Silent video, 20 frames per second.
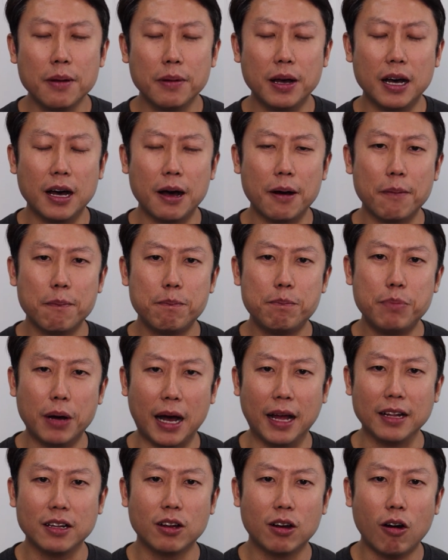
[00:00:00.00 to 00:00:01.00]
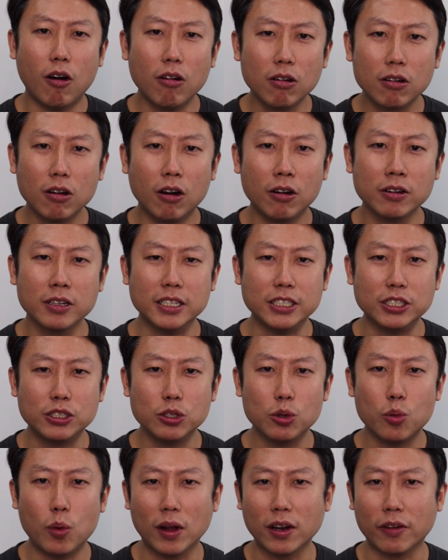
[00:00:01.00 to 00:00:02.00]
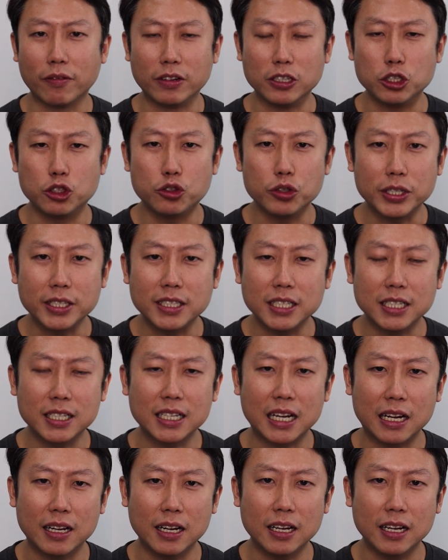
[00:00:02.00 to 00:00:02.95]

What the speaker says: But Hong Kong is still one of the stricter